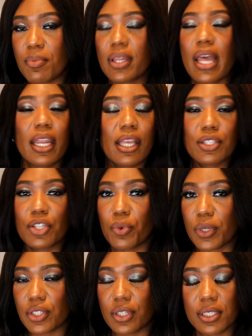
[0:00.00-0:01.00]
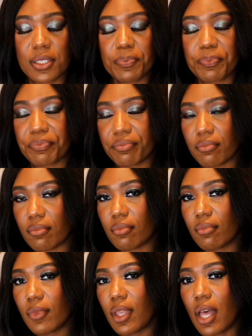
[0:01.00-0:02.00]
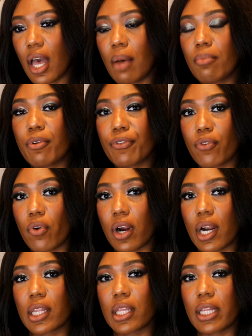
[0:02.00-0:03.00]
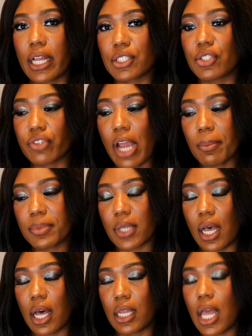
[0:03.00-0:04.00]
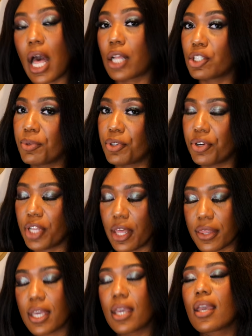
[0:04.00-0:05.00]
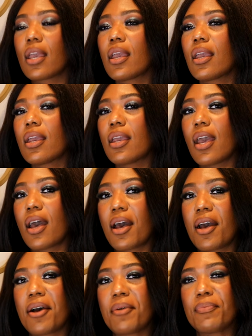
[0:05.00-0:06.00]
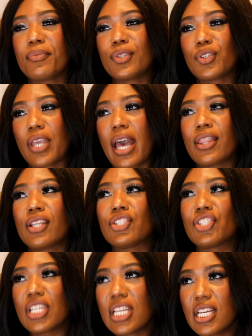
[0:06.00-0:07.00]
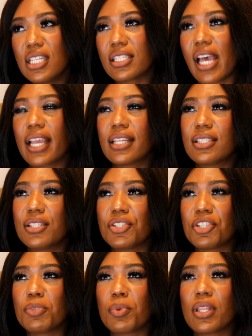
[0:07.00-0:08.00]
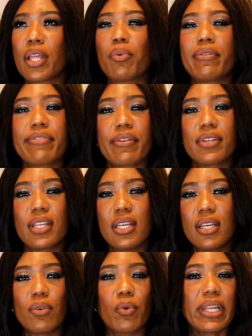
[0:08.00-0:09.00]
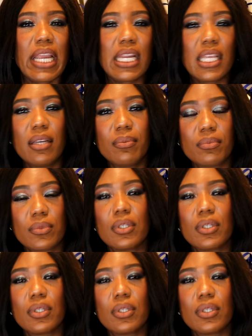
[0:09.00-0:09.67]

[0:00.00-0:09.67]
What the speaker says: and adding it to your wish list before the collection drops on October 30th. So yeah, the jeans, I could see the jeans being like $150, $180,